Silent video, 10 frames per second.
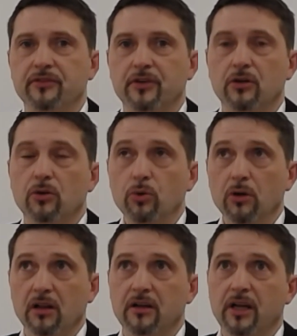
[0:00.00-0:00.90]
on the
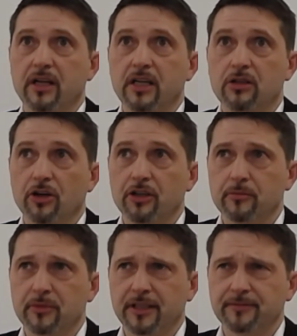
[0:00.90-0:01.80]
whole
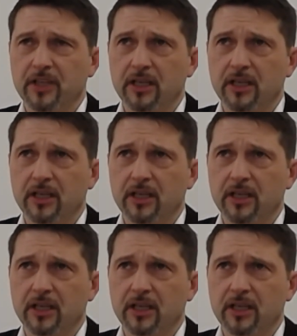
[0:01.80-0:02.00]
economy.